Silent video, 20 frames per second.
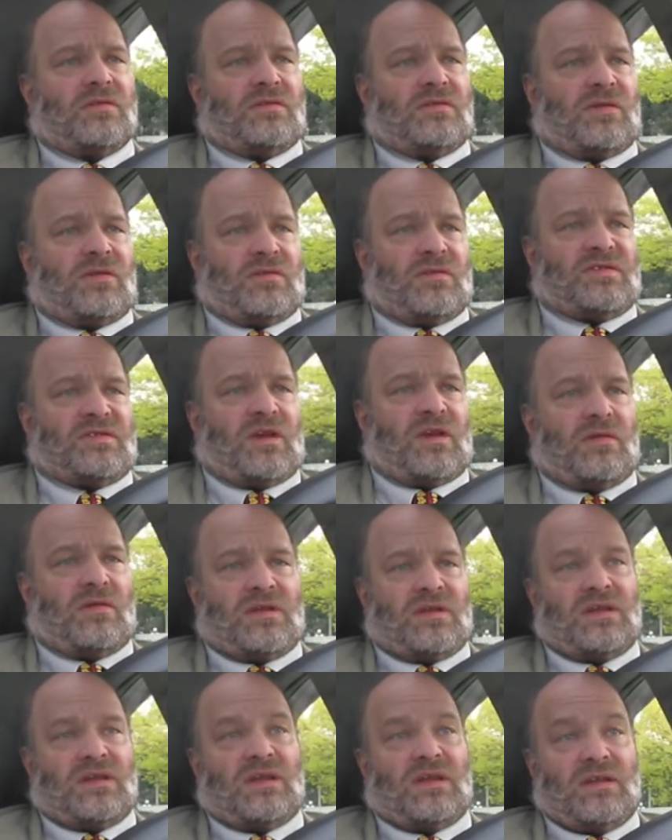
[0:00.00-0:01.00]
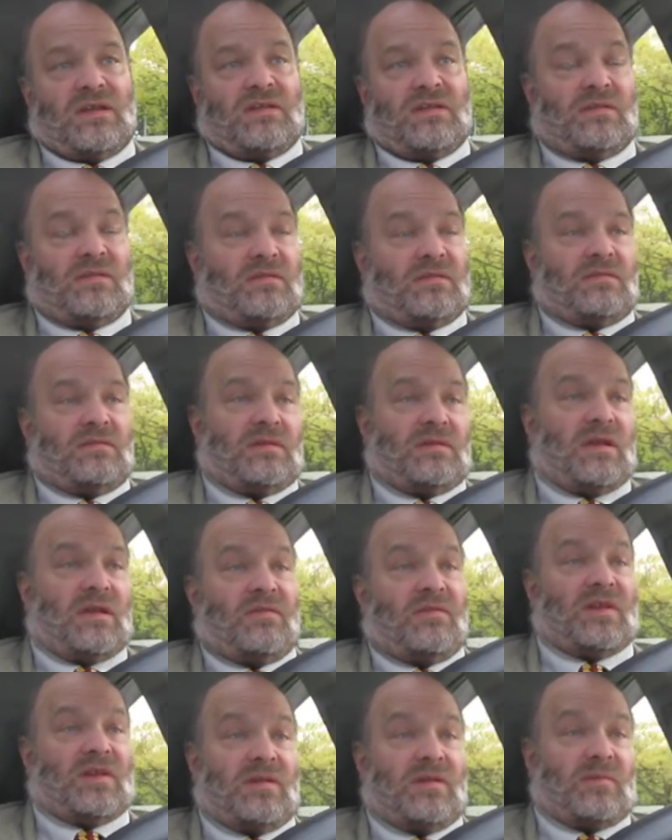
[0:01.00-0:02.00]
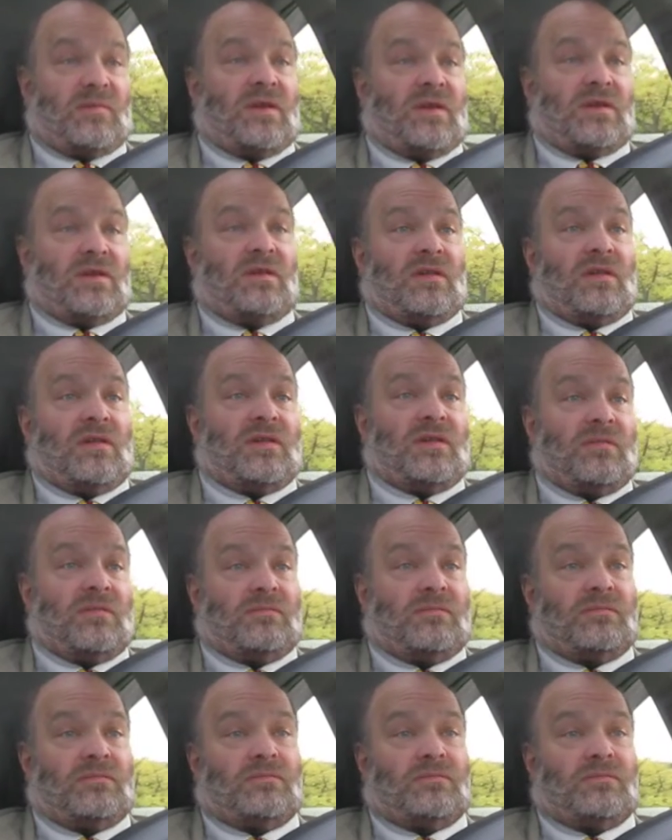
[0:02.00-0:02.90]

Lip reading: Turns out he didn't have any money on him.